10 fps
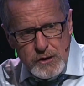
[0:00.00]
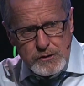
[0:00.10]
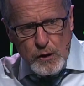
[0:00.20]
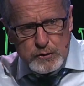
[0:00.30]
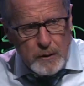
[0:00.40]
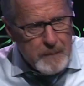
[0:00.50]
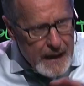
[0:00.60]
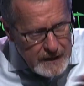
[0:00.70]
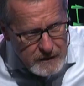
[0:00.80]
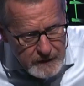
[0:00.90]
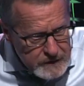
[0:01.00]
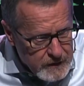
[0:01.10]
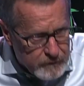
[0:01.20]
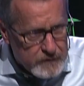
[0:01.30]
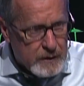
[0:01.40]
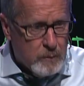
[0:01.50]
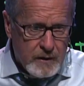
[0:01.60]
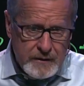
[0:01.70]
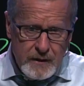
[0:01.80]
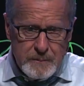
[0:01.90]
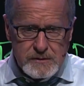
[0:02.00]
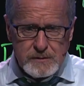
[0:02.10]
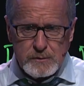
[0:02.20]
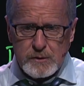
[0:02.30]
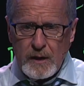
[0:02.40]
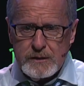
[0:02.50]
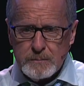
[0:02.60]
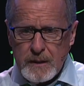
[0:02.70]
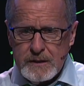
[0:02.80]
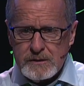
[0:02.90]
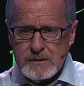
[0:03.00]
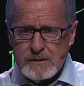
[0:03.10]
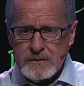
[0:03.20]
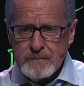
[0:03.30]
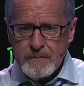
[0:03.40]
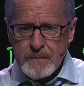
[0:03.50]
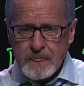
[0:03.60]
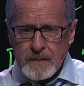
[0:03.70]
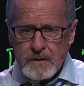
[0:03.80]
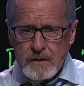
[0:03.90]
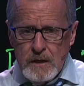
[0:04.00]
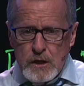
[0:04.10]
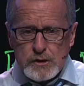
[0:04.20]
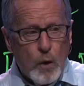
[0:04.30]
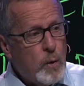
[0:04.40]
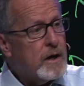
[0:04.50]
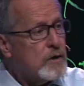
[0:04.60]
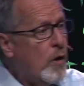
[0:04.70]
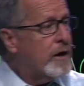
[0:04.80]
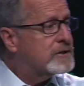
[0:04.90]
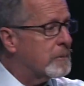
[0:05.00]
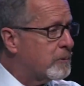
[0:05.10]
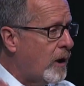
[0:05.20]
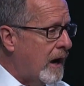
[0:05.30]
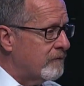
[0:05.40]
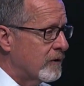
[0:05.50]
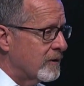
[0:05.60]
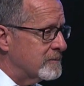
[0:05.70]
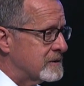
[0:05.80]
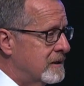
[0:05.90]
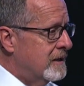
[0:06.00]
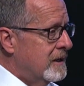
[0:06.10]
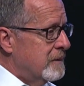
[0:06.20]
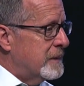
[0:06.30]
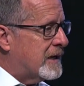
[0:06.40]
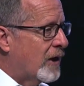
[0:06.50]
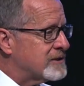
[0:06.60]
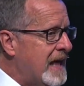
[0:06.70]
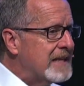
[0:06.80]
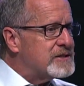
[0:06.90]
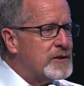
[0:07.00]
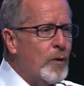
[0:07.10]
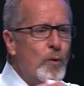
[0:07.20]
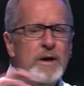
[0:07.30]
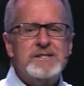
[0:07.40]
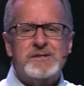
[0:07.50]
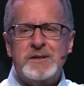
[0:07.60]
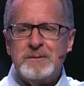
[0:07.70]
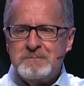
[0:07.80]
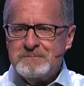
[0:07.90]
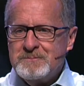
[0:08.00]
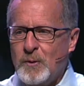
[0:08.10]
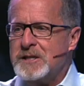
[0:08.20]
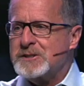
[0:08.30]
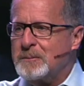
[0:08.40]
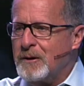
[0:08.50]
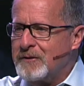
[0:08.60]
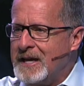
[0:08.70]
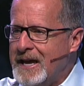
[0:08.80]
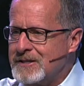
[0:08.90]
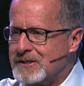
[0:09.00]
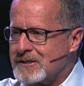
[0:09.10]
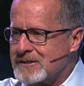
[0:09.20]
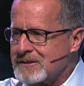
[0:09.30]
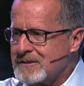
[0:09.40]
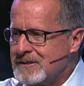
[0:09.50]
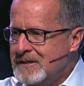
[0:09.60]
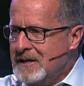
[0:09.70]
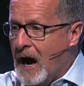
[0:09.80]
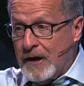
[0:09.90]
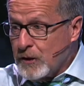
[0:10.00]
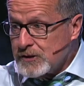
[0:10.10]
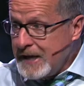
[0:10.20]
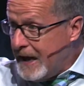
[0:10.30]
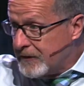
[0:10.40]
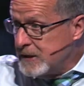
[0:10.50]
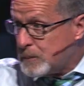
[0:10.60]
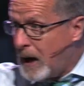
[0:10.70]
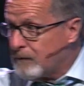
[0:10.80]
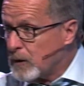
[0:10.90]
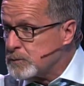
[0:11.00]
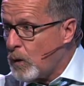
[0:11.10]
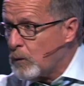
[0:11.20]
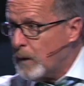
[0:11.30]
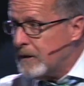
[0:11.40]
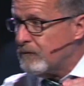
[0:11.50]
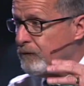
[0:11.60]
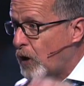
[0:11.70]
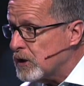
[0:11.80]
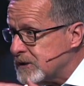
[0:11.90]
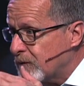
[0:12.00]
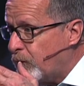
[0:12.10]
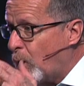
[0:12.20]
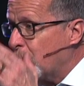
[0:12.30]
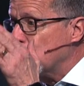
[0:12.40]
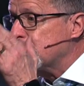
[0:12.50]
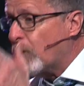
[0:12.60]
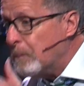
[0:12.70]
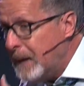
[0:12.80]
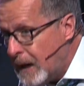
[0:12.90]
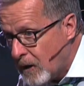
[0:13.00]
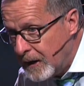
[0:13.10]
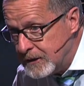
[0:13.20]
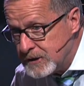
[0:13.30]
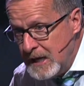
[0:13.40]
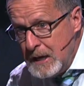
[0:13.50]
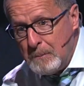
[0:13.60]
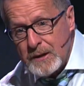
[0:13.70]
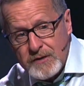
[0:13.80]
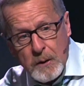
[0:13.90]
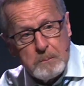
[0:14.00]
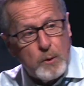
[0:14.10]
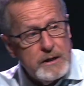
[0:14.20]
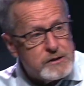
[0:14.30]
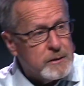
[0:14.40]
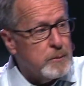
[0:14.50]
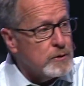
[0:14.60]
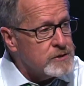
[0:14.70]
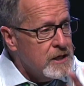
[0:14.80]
are so dramatically different that we'll end up in some strange places. So we're going to Proverbs because that's the wisdom of the ages. Understand, these Proverbs weren't written first and foremost for marriage, but their principles